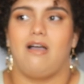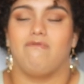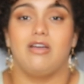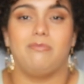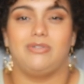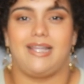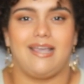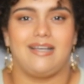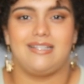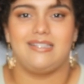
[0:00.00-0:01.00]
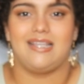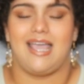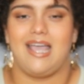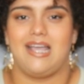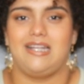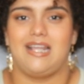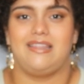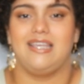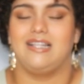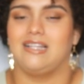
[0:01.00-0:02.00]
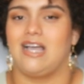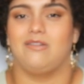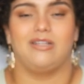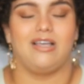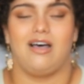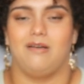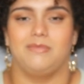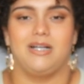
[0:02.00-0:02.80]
run bodegas and they clown the um,